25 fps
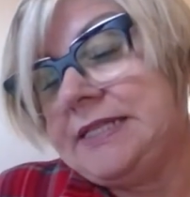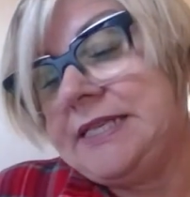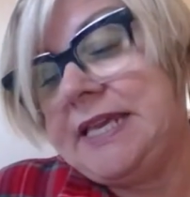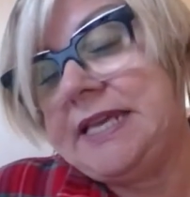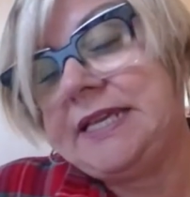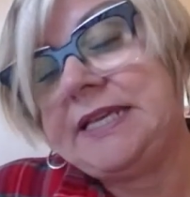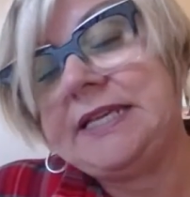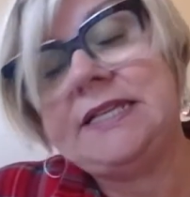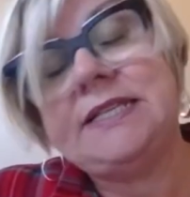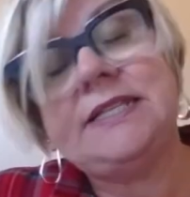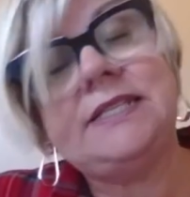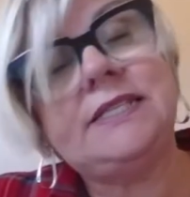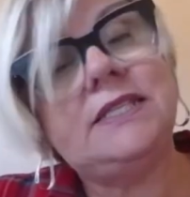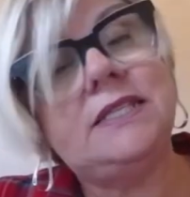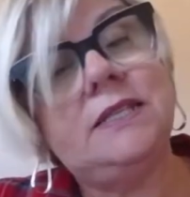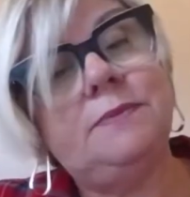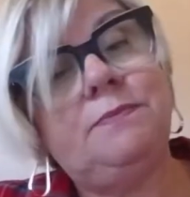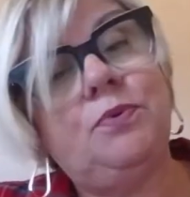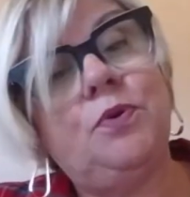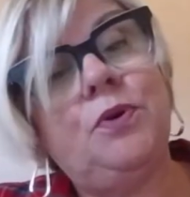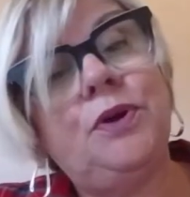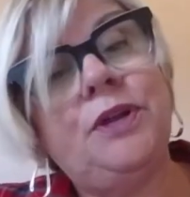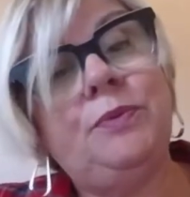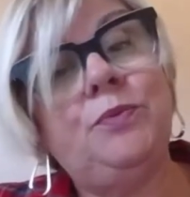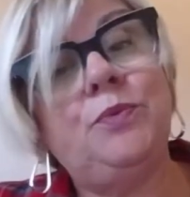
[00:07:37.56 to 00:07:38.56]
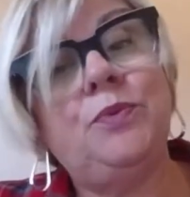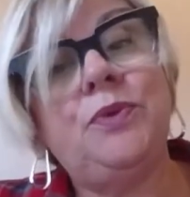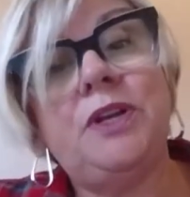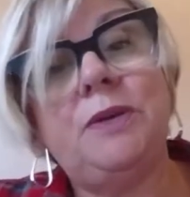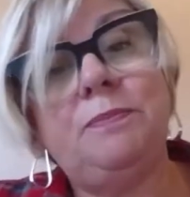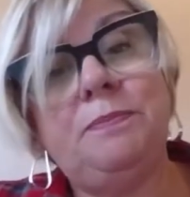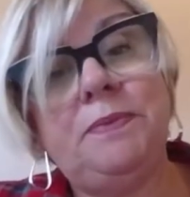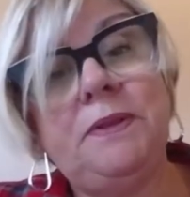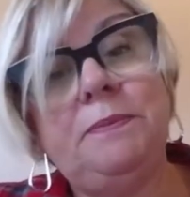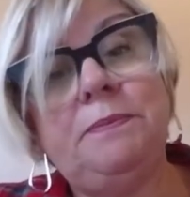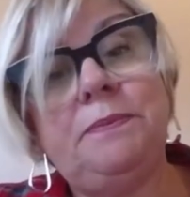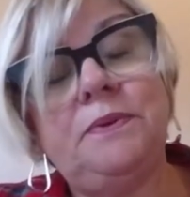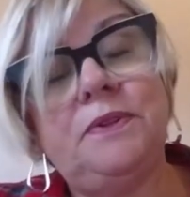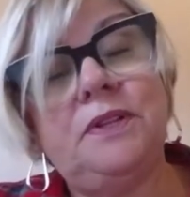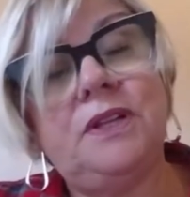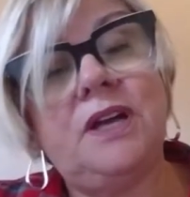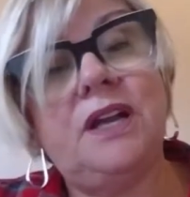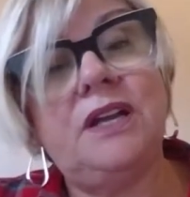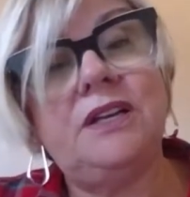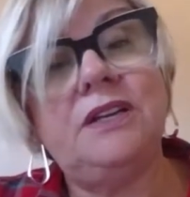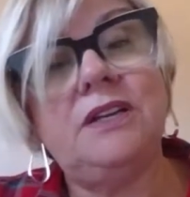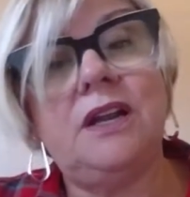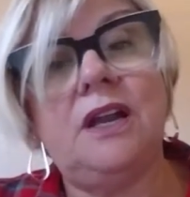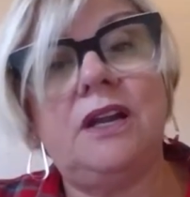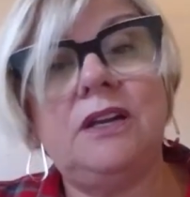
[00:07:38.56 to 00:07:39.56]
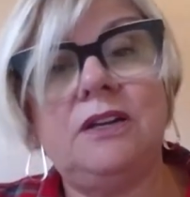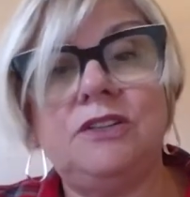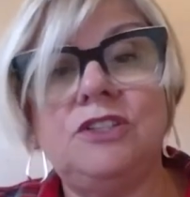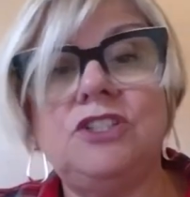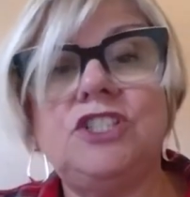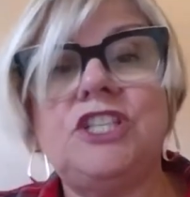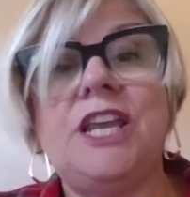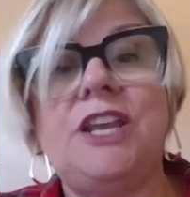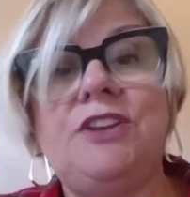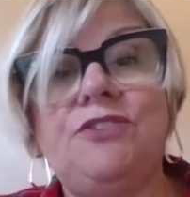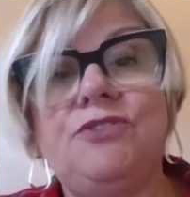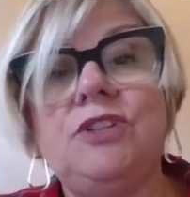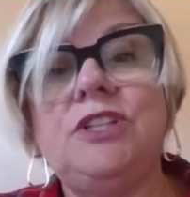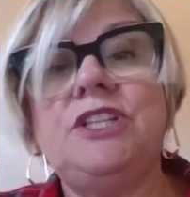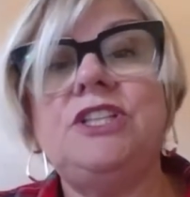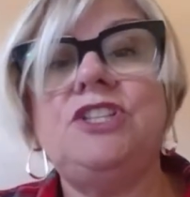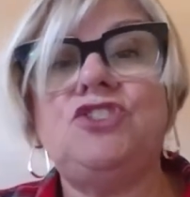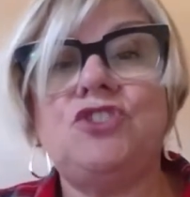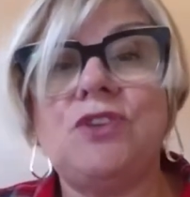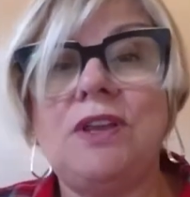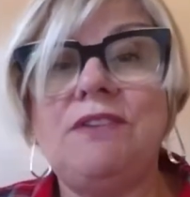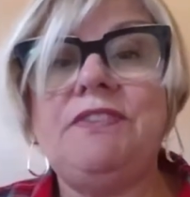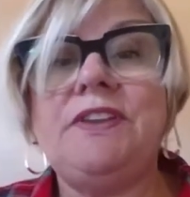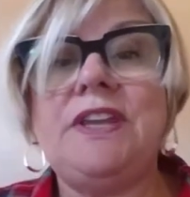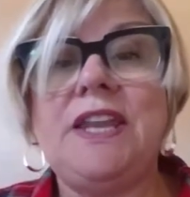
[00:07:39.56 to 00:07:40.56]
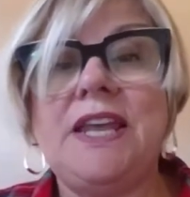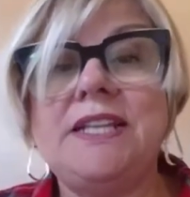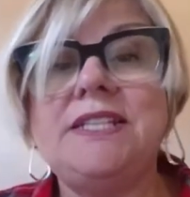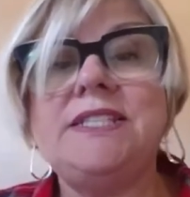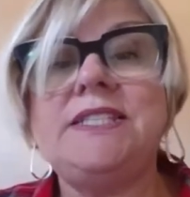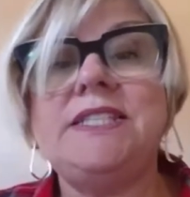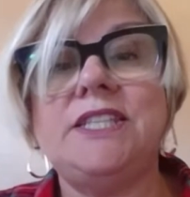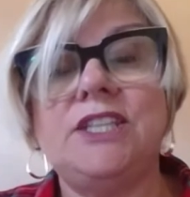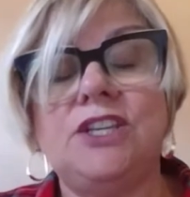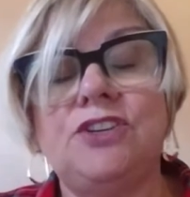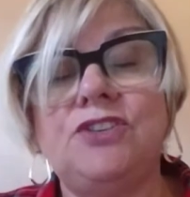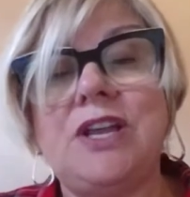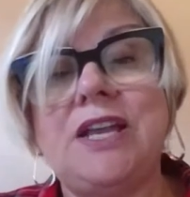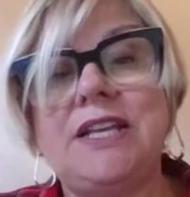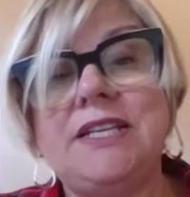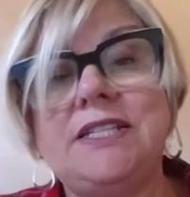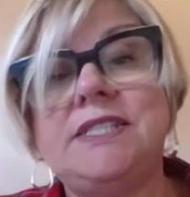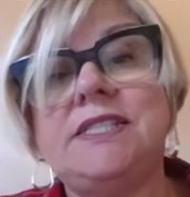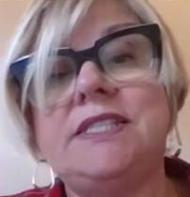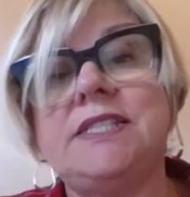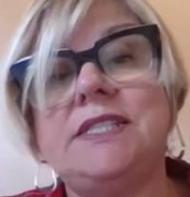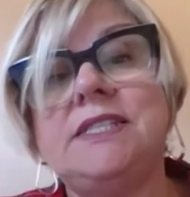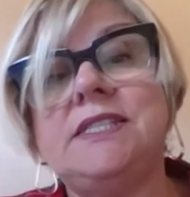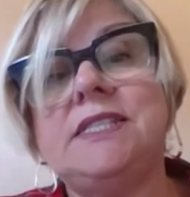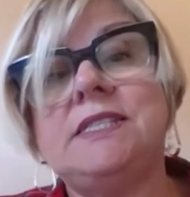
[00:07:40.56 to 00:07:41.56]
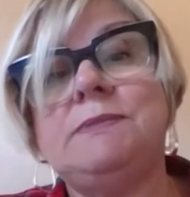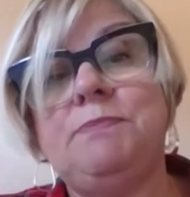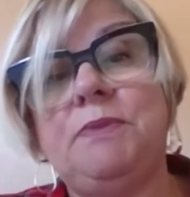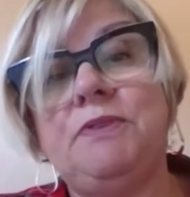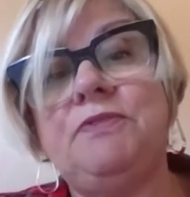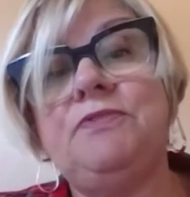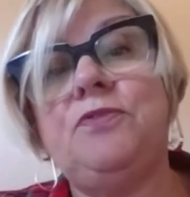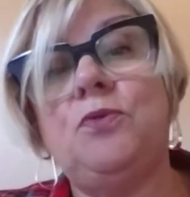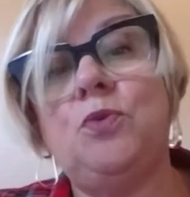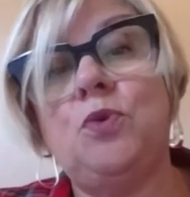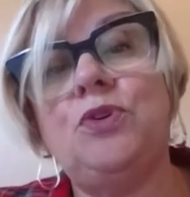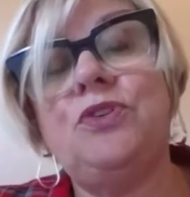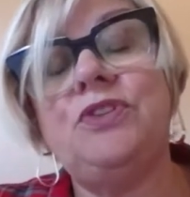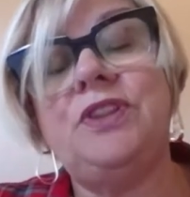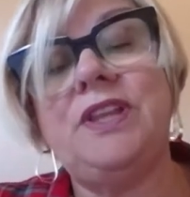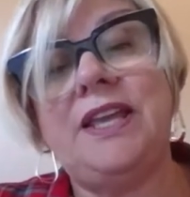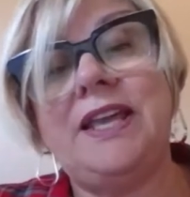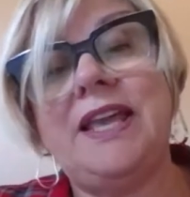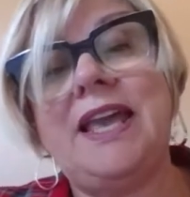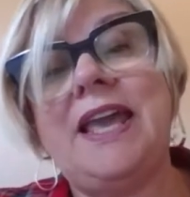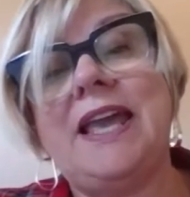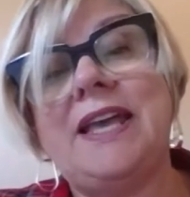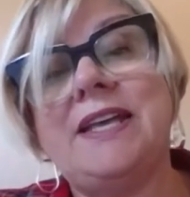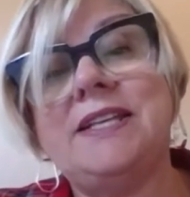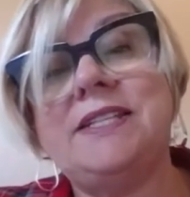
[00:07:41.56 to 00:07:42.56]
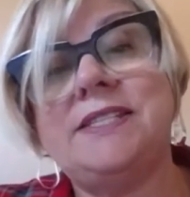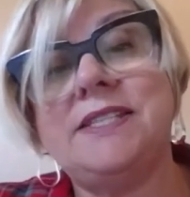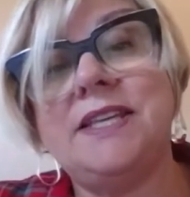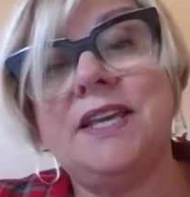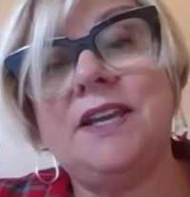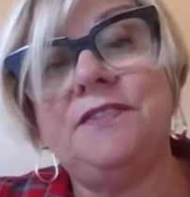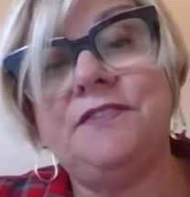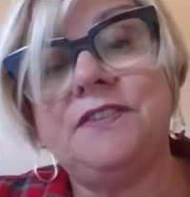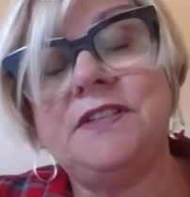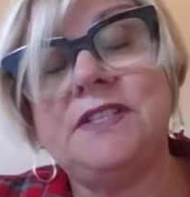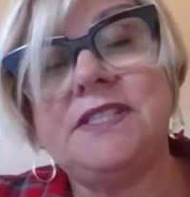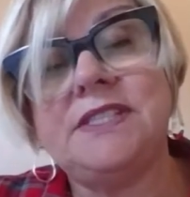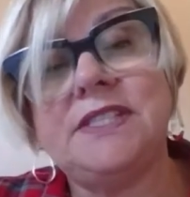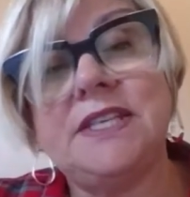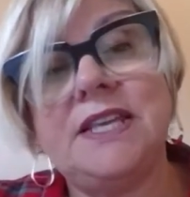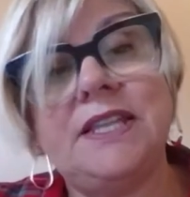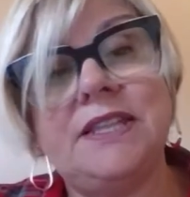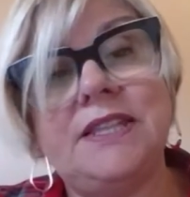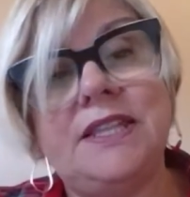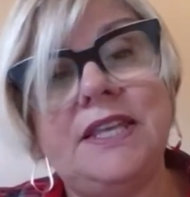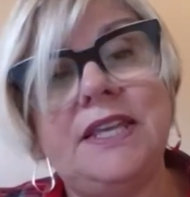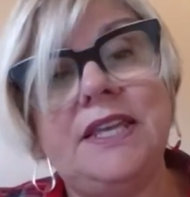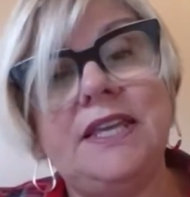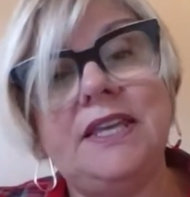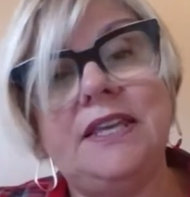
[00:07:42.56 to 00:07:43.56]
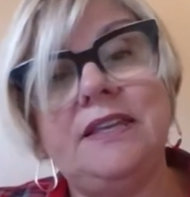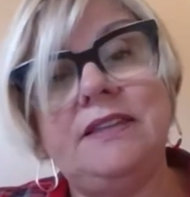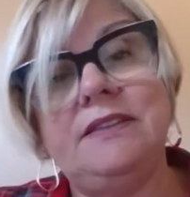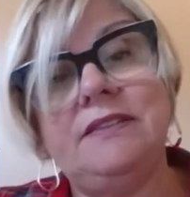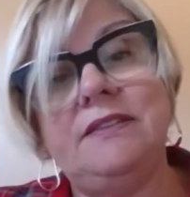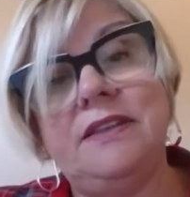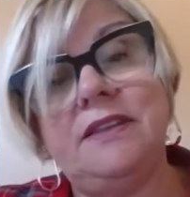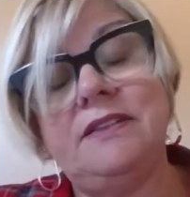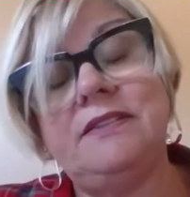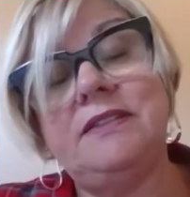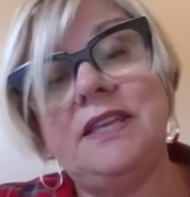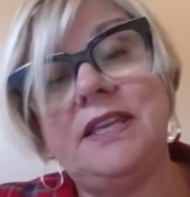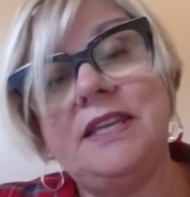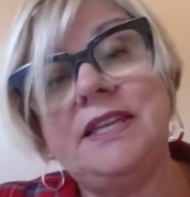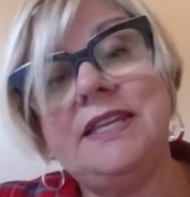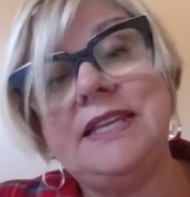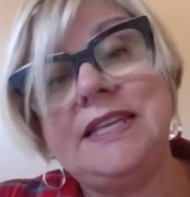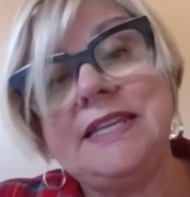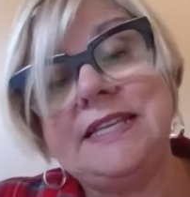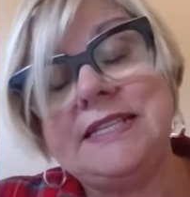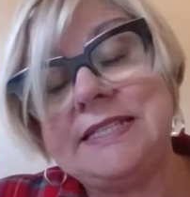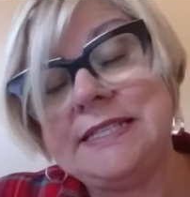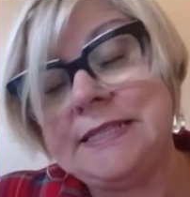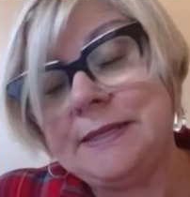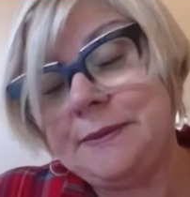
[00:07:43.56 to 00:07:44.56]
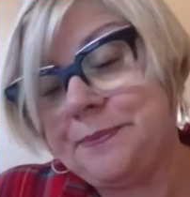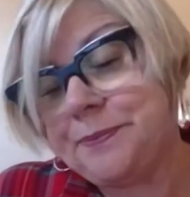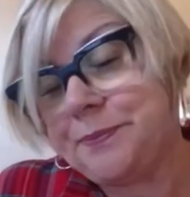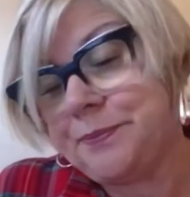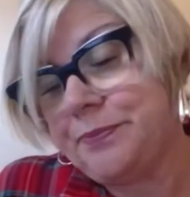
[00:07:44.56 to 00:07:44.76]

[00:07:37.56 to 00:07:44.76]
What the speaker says: taking us to the point where people are generally driven into crisis before they get a service that they need.